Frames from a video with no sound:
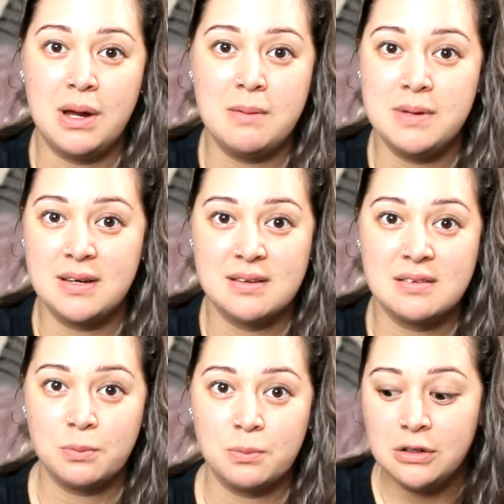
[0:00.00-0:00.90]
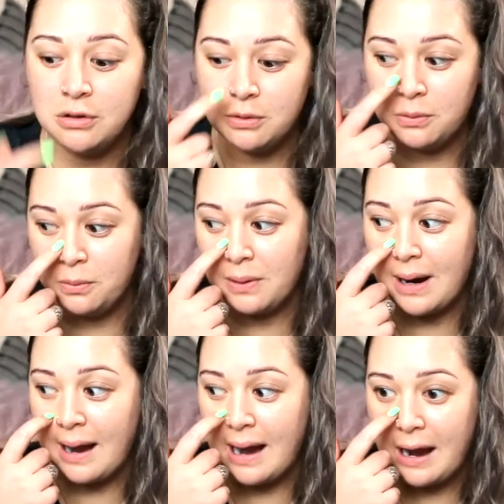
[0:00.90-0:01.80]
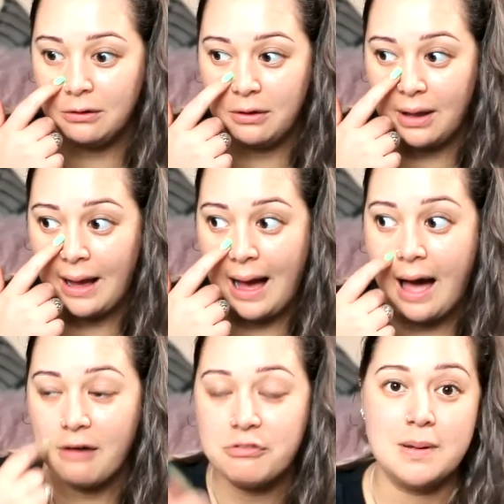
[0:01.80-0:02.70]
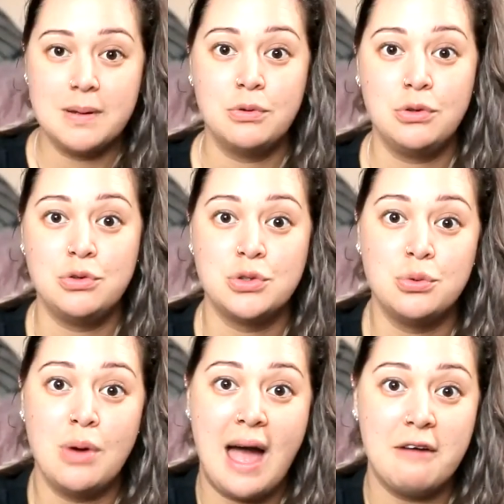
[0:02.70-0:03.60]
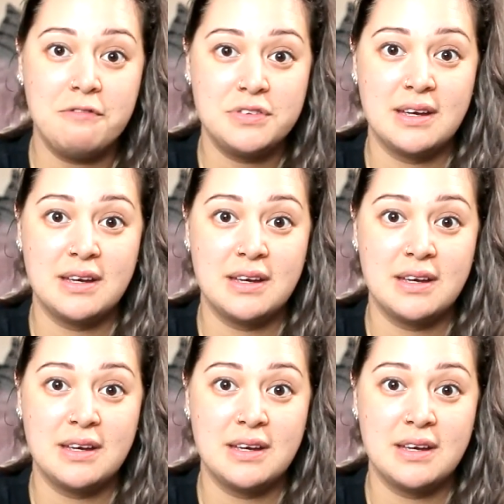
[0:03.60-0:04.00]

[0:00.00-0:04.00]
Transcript: because when you are looking after people, you do have to